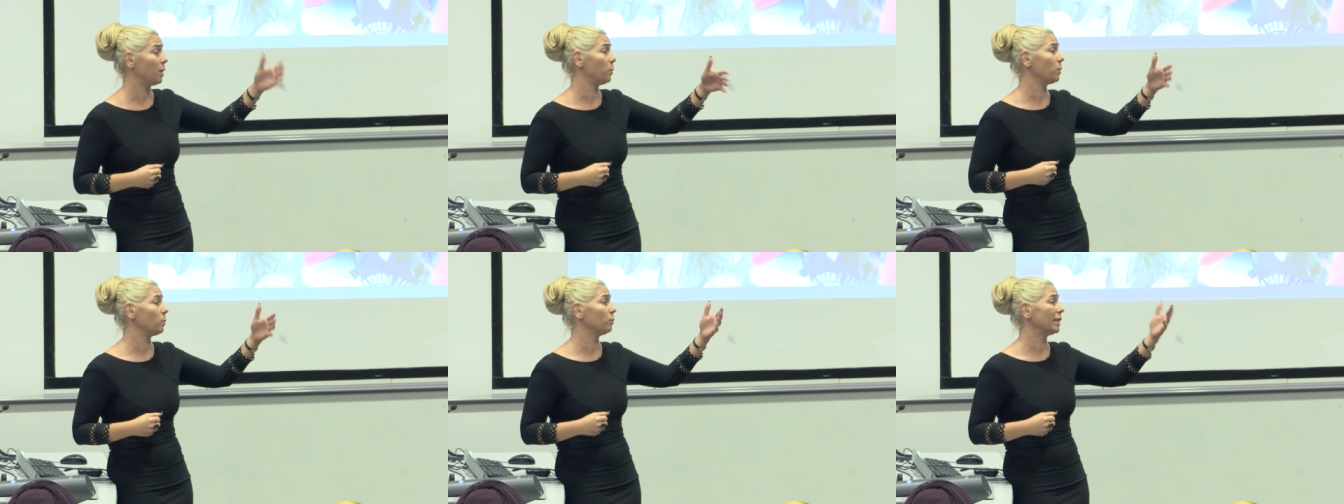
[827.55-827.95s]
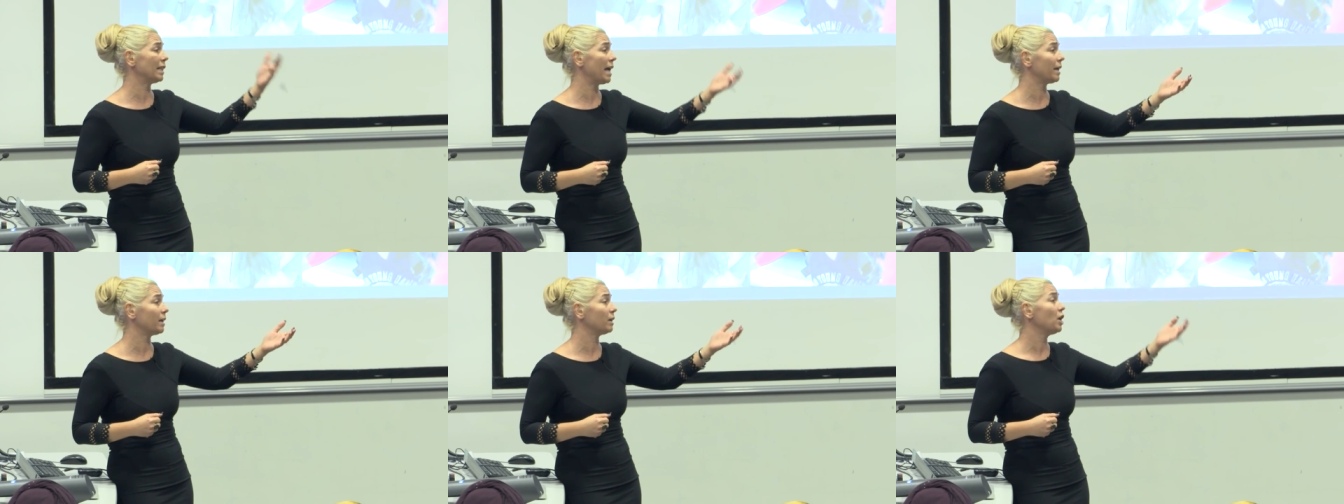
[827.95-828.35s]
we would
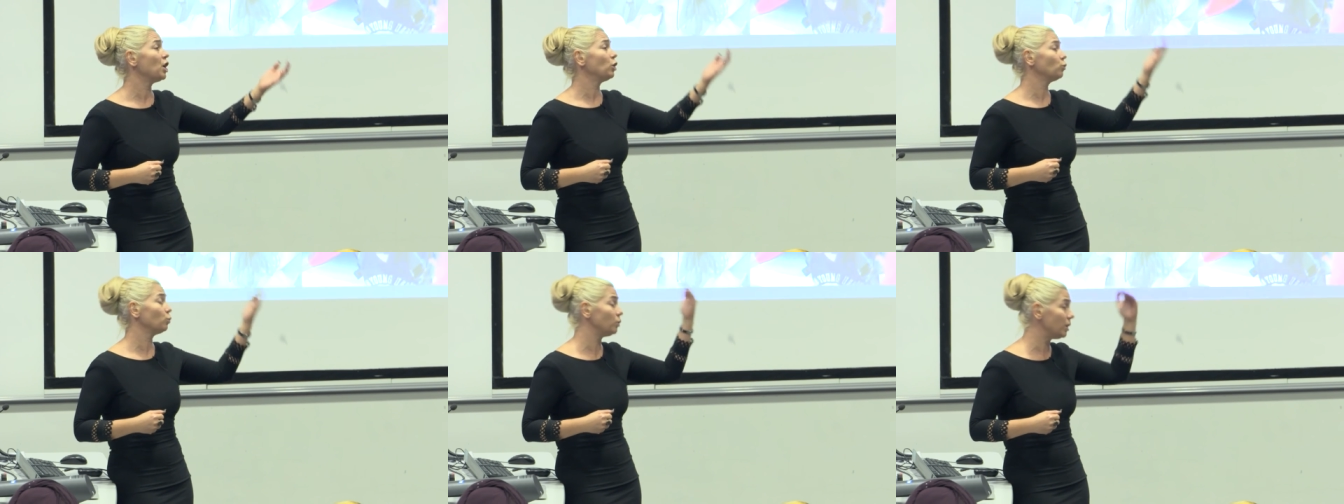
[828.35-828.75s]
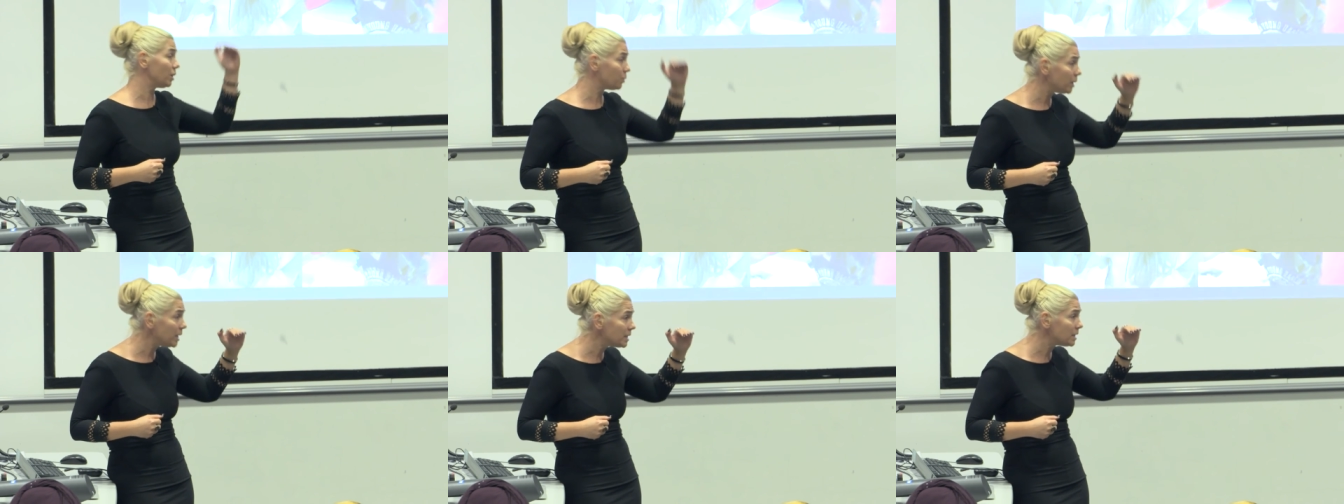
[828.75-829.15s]
like to
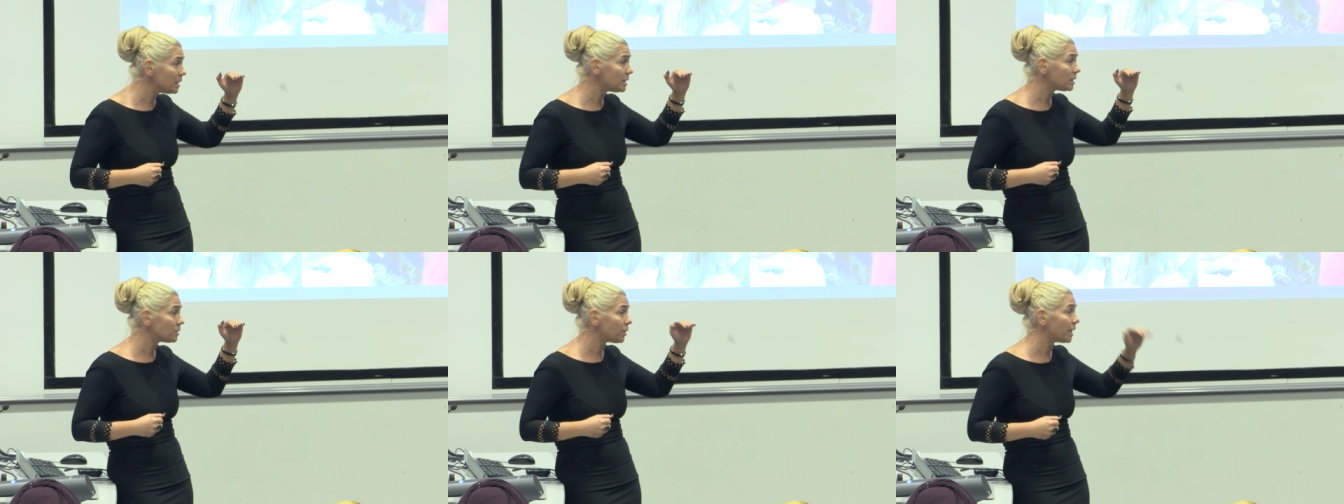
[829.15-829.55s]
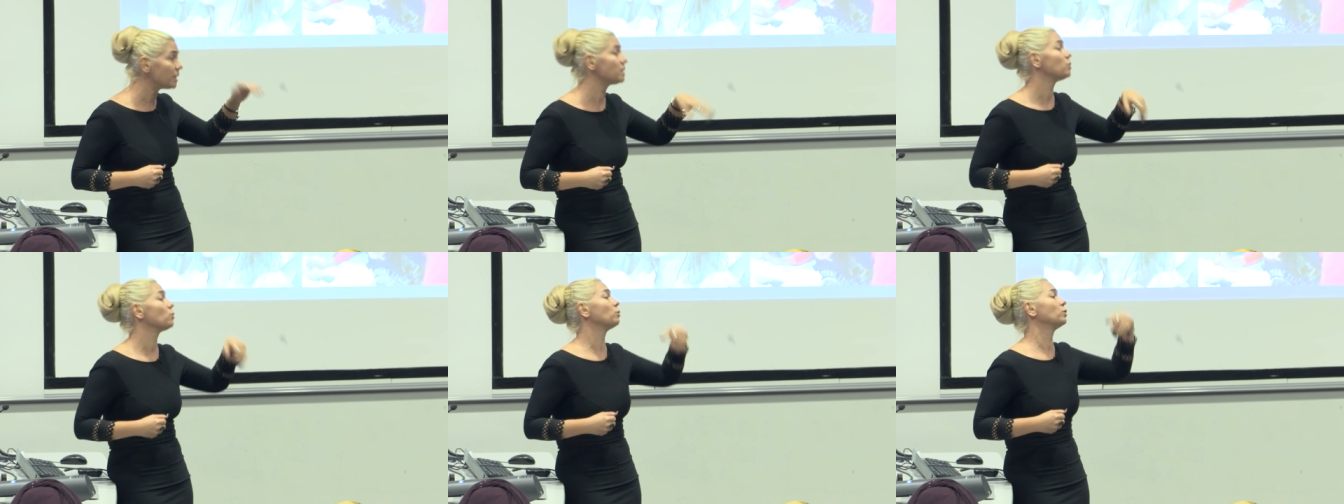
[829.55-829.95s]
decrease this
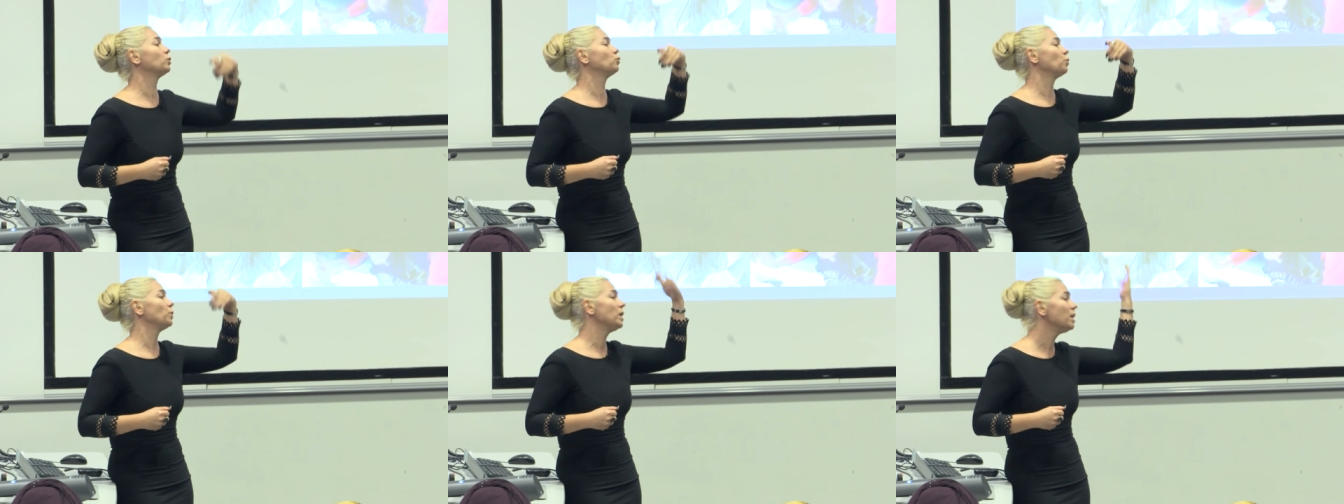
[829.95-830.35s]
stress in order to